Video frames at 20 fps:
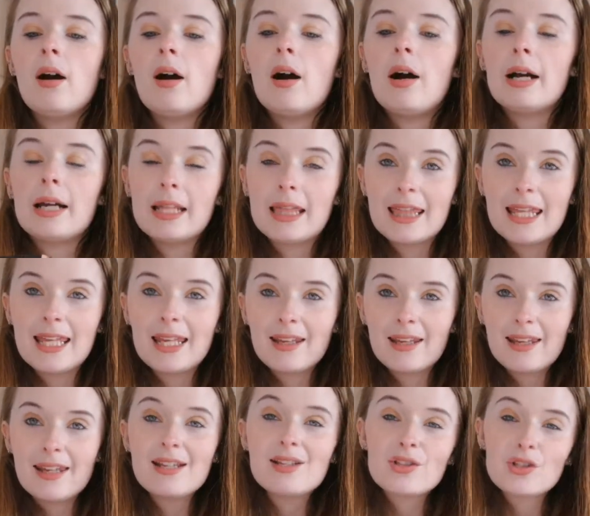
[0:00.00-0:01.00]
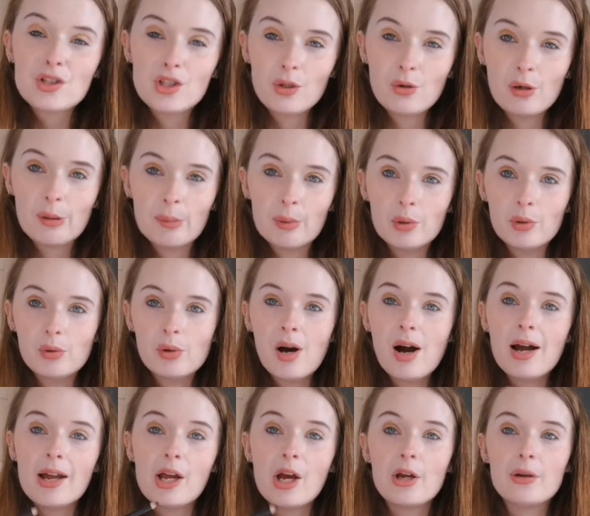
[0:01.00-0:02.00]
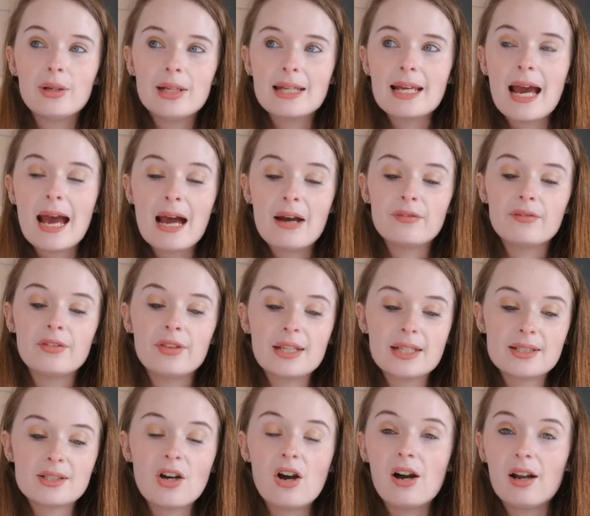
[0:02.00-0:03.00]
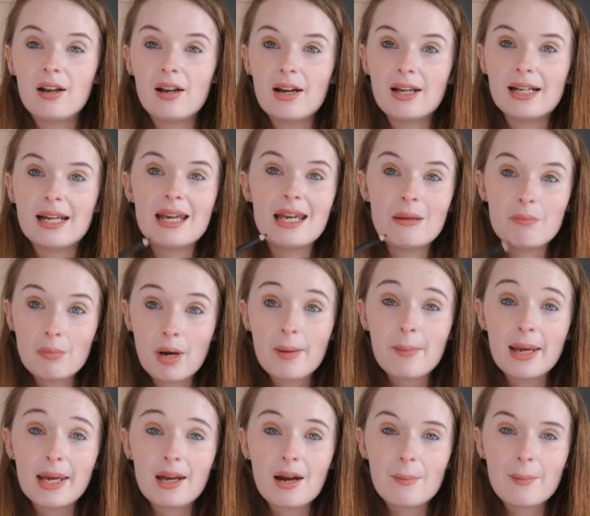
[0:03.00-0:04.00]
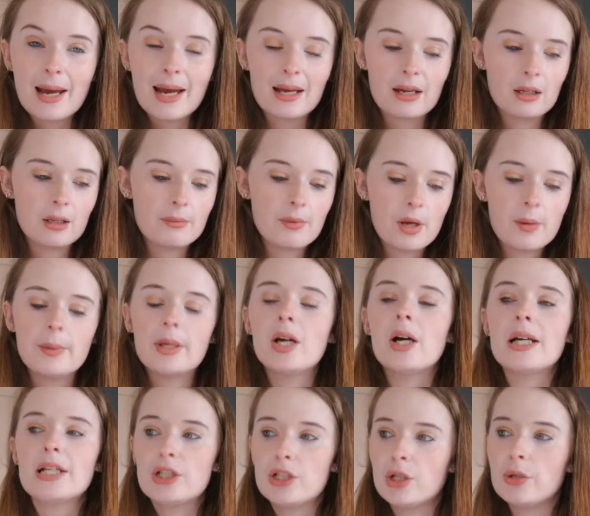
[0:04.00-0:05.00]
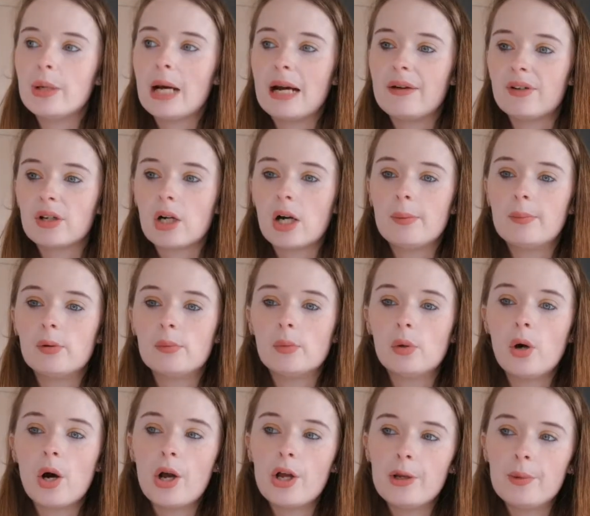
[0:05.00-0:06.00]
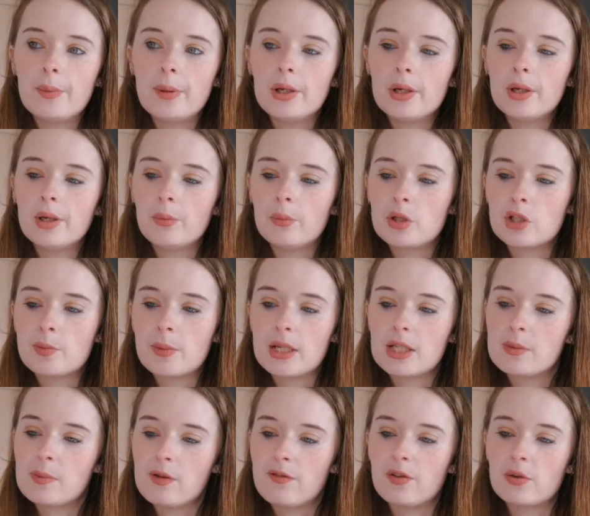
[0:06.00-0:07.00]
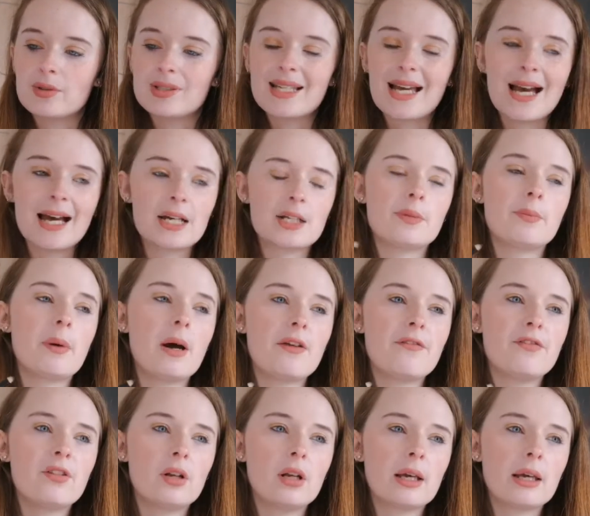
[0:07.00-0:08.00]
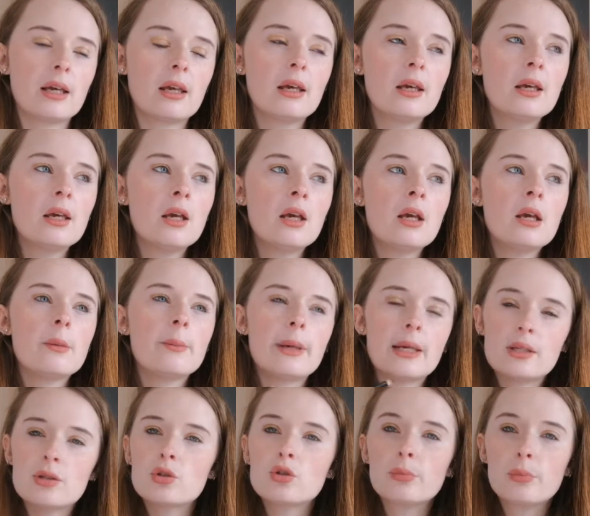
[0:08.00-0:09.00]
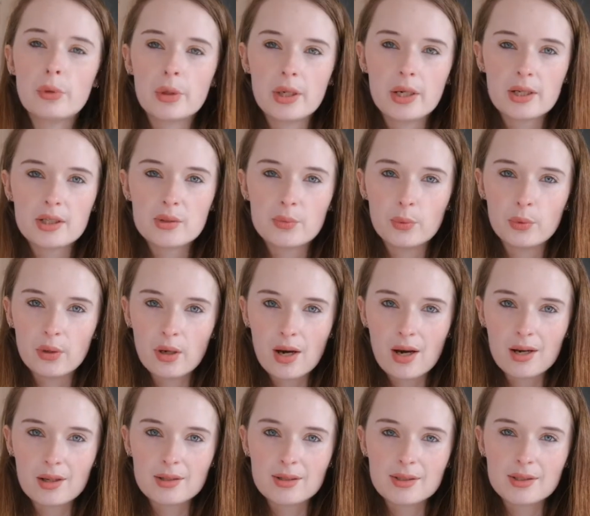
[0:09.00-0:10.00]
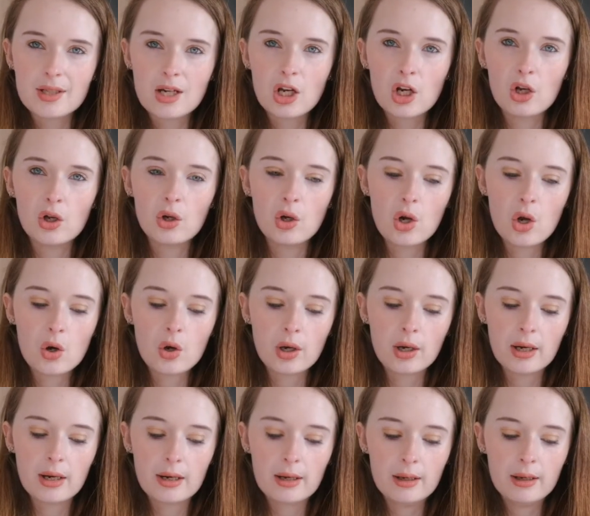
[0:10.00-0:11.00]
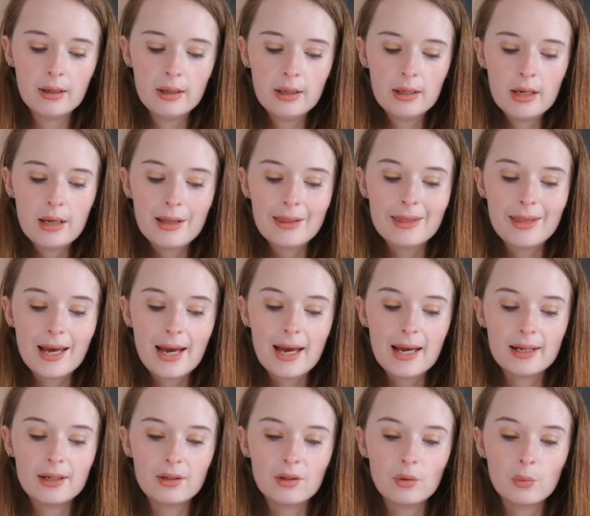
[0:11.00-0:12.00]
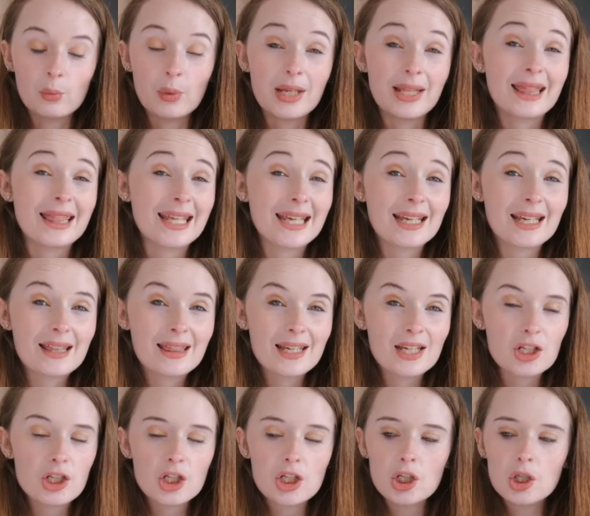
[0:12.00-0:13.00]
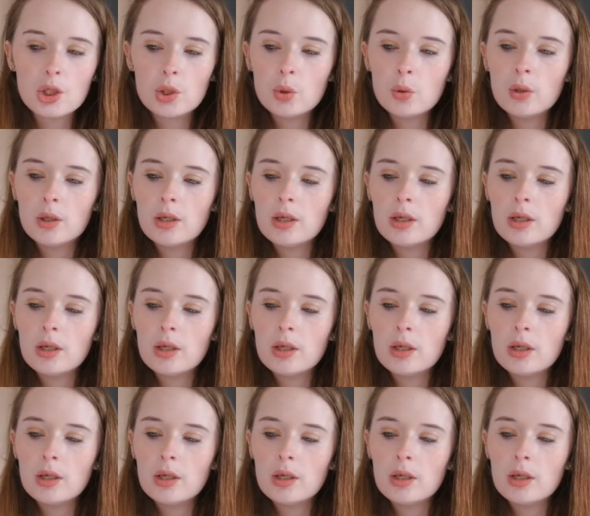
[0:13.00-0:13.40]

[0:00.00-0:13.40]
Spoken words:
I think it's doable. I only have this eyeliner in my makeup bag at the moment. I do have a couple more open, which makes me feel sad. But I feel like pencil products will last a lot longer than we think they do.